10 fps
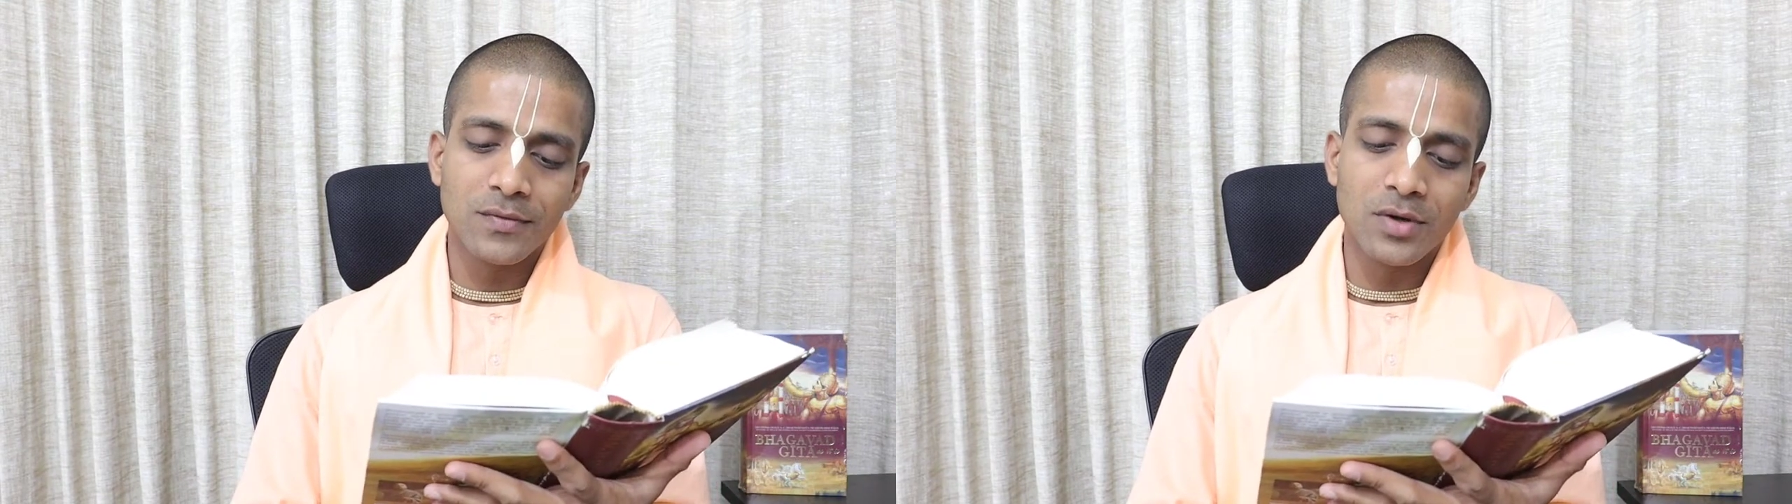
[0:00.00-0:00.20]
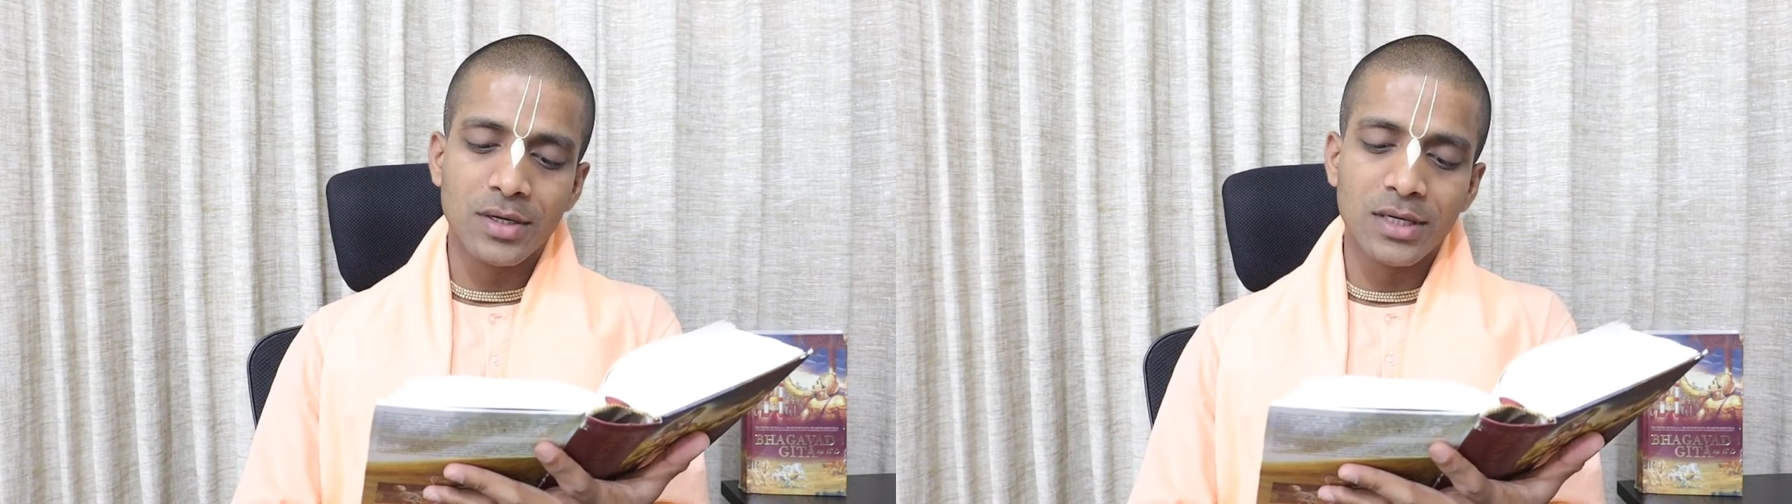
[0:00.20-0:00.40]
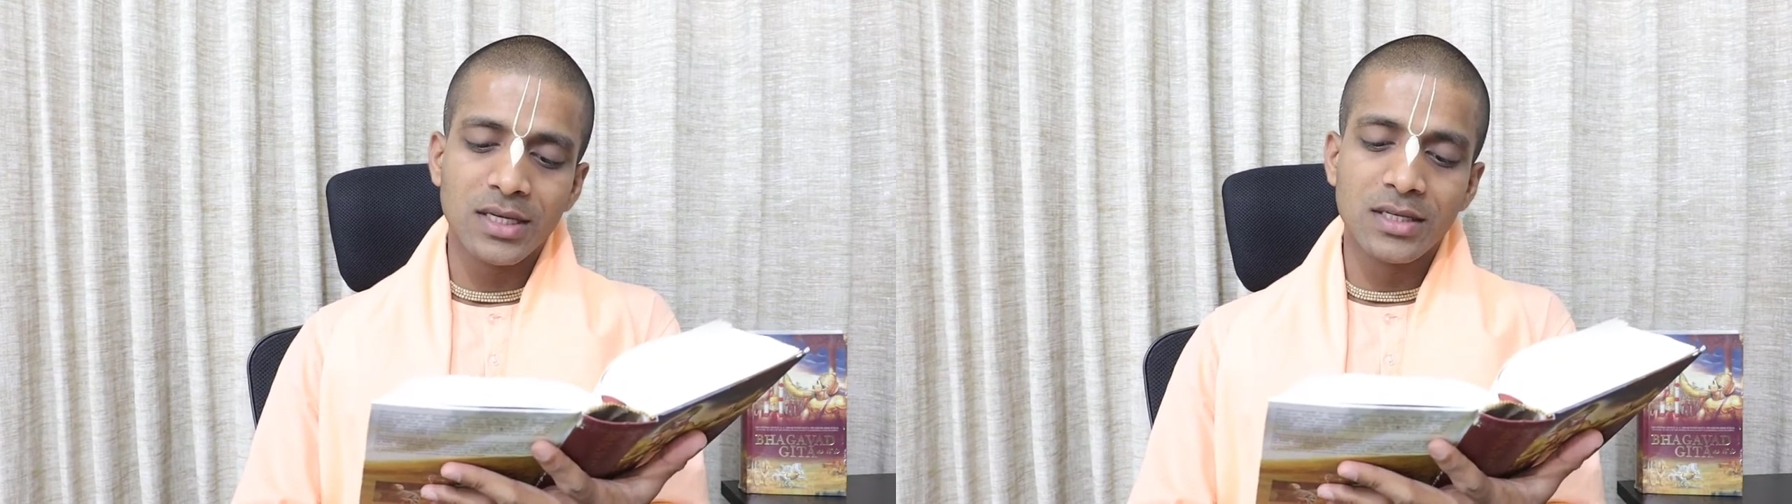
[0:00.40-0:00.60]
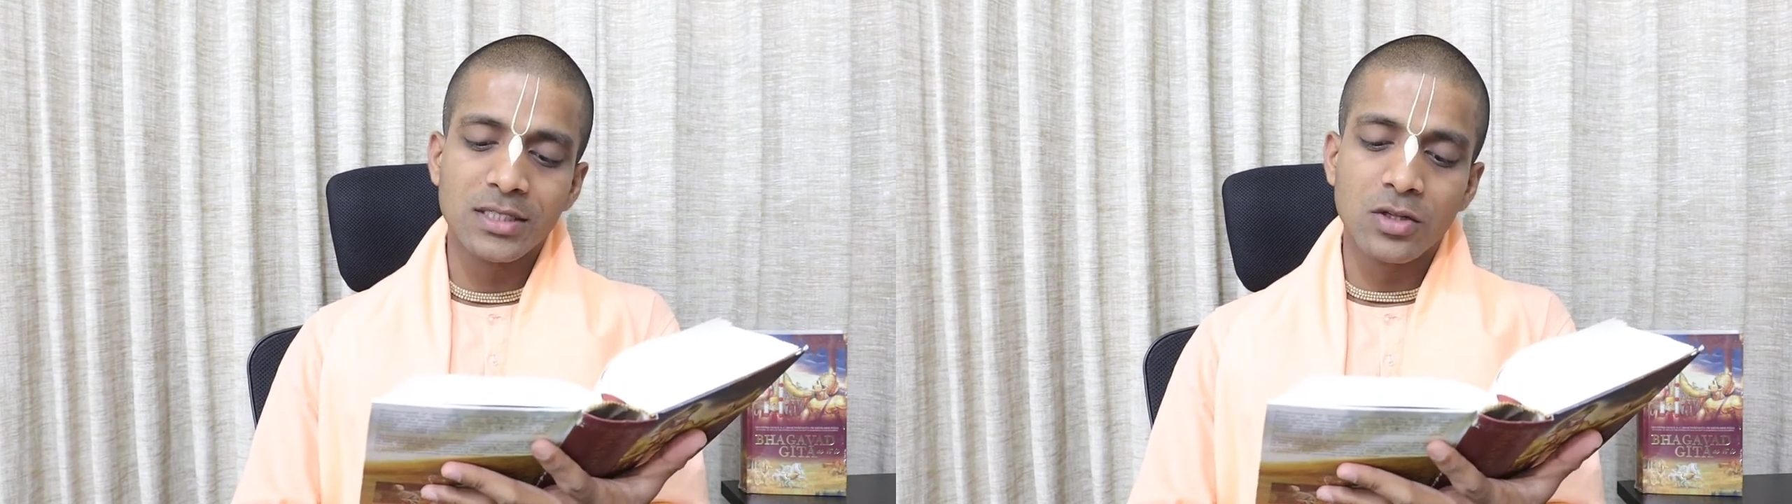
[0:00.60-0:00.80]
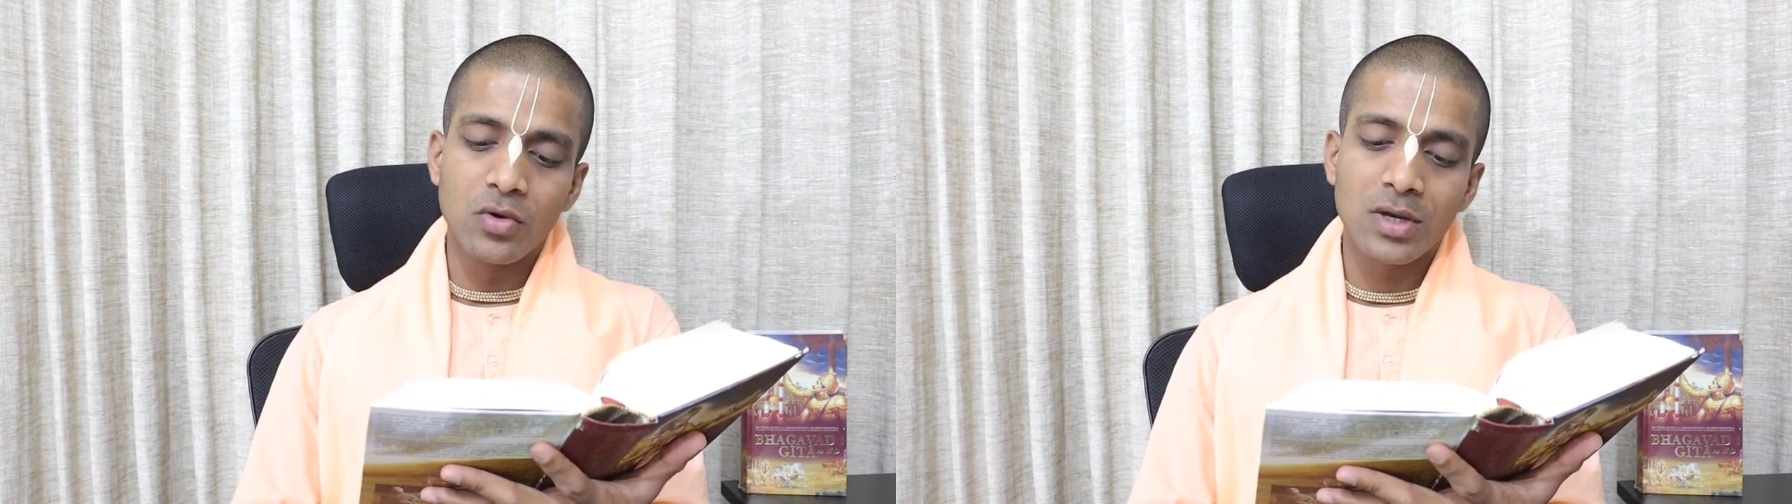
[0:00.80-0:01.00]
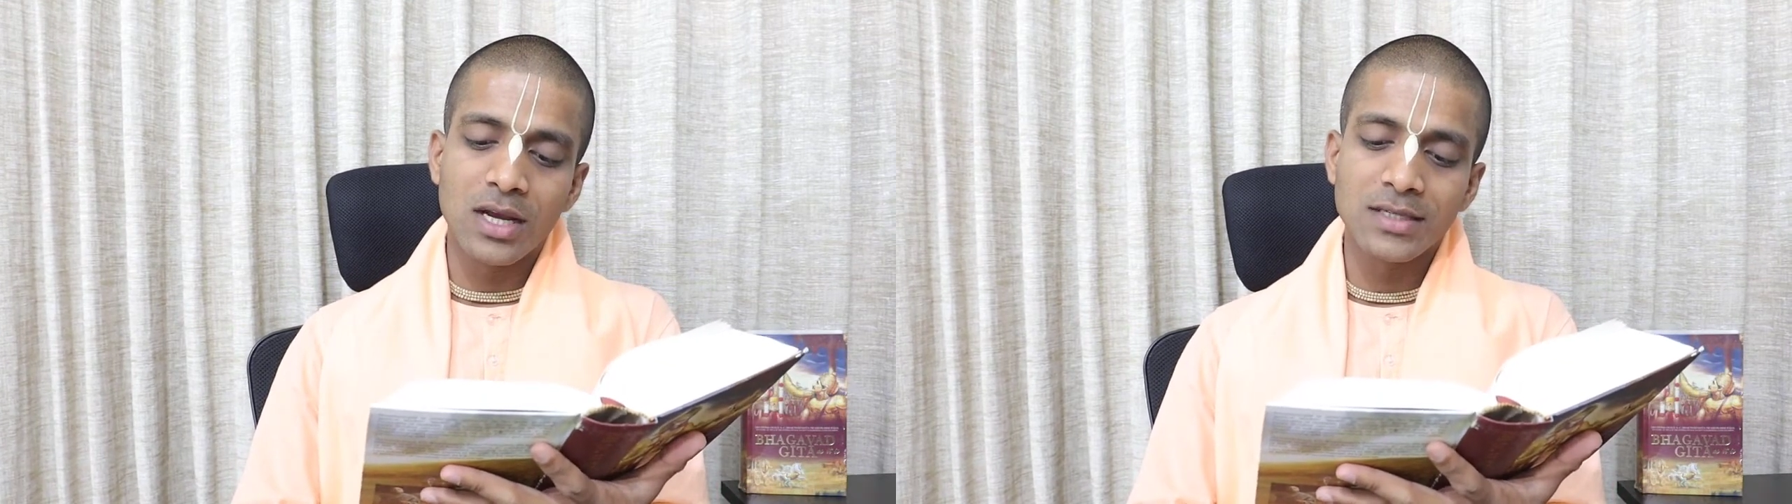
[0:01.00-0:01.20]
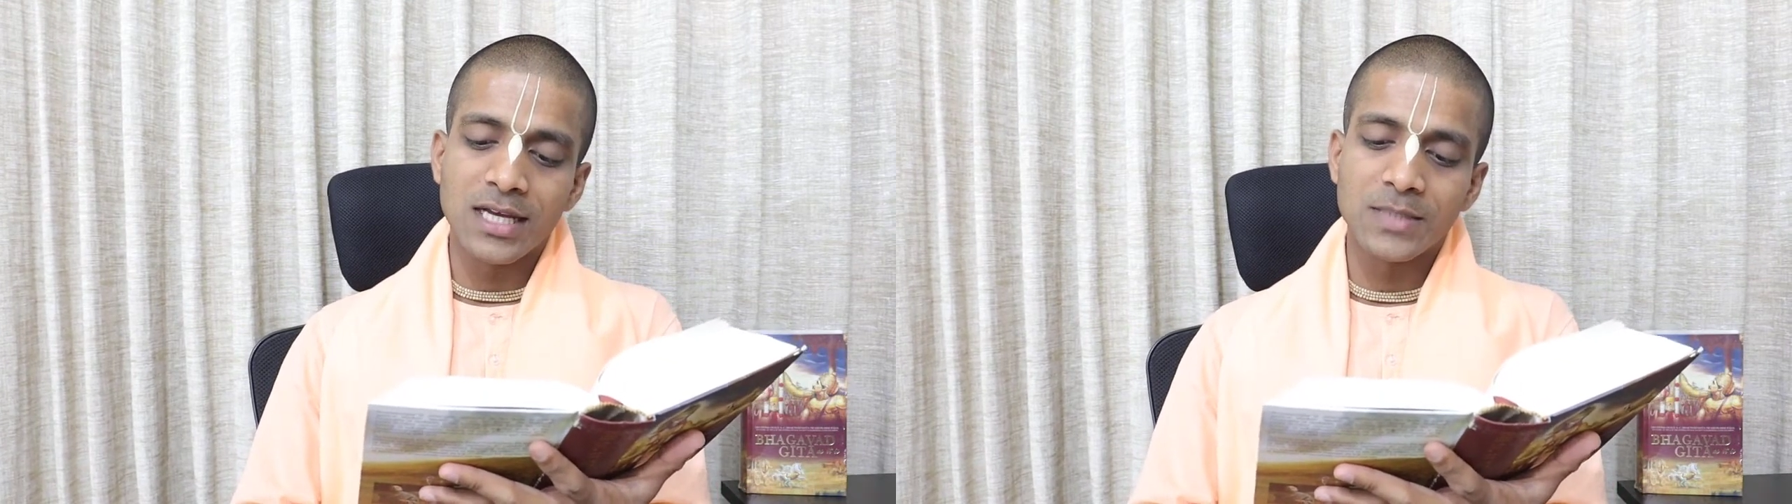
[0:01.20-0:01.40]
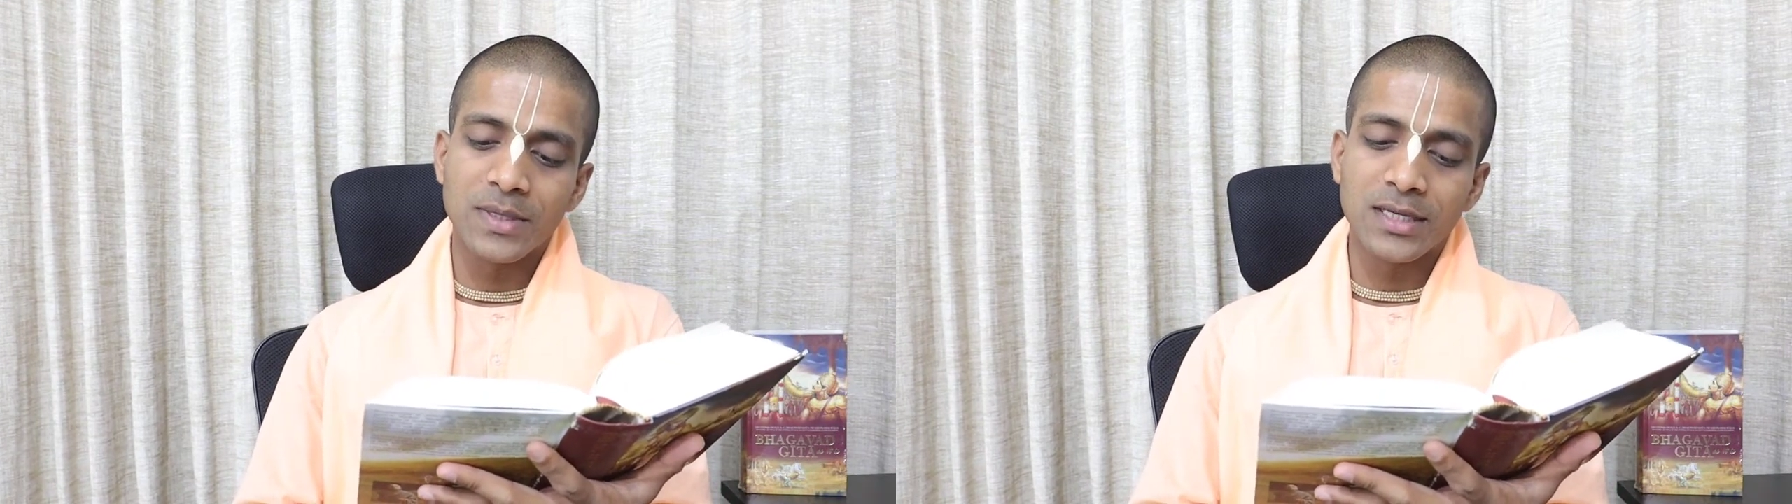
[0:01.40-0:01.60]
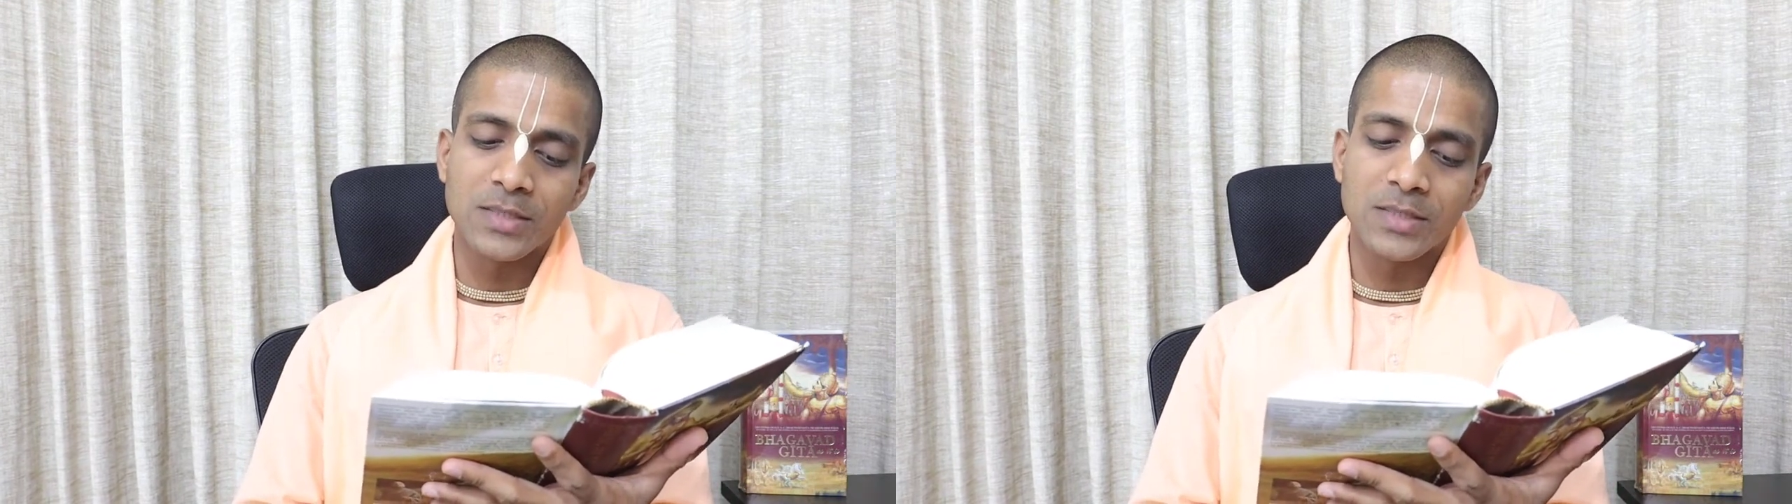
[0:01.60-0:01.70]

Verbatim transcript: of Godhead in his localized aspect